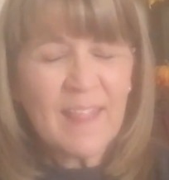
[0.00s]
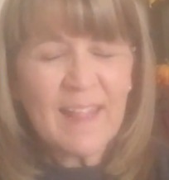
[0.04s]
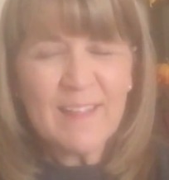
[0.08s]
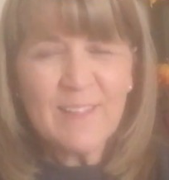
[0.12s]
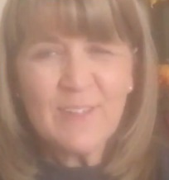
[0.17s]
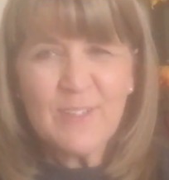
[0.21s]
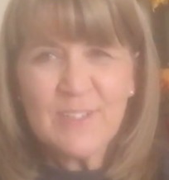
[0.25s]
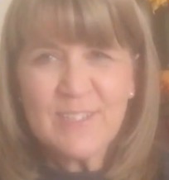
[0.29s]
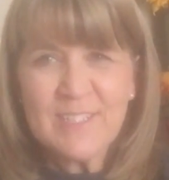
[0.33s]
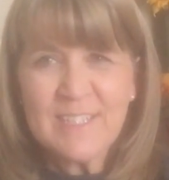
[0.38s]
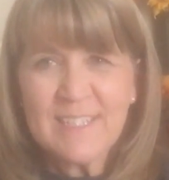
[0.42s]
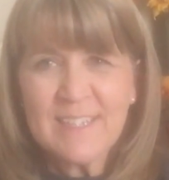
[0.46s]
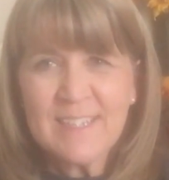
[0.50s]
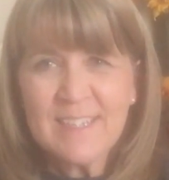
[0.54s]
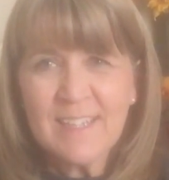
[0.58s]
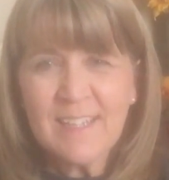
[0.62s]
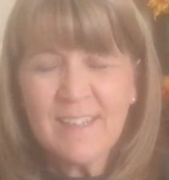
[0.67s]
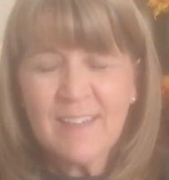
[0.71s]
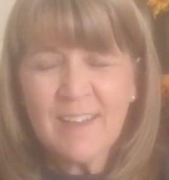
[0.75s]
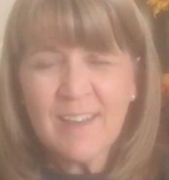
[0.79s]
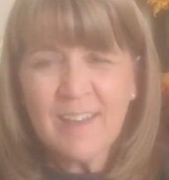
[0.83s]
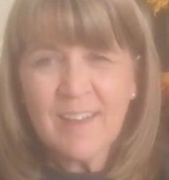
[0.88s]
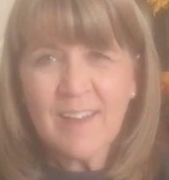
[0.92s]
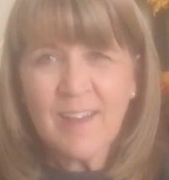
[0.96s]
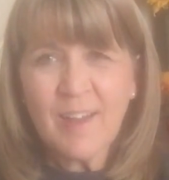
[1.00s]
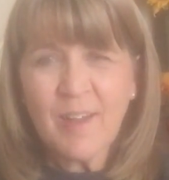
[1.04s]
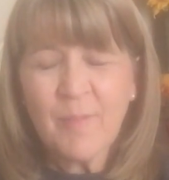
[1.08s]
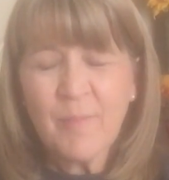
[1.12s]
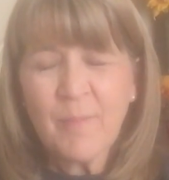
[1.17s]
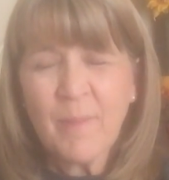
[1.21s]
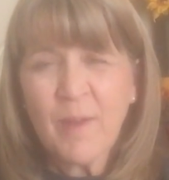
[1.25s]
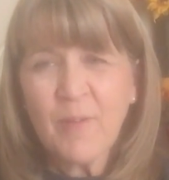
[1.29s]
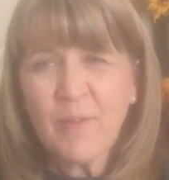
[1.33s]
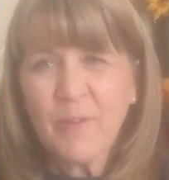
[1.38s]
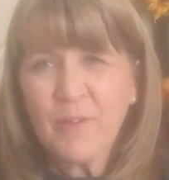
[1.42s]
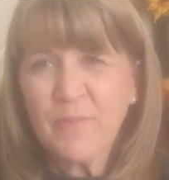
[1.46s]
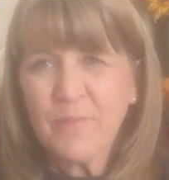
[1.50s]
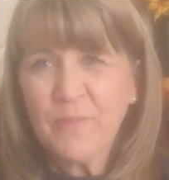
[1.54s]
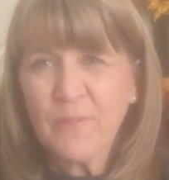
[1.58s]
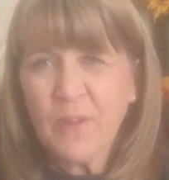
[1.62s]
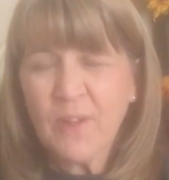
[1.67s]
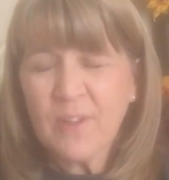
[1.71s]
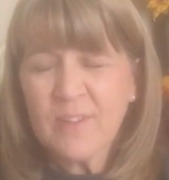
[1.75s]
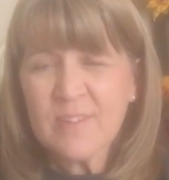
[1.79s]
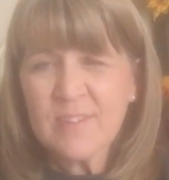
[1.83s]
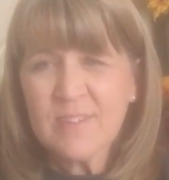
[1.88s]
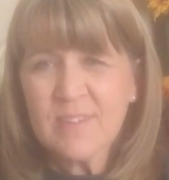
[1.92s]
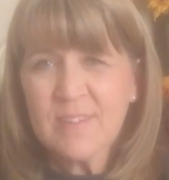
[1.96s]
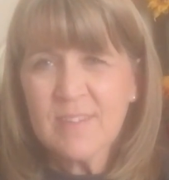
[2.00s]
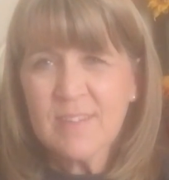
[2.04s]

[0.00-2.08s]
they looked at the amount of floss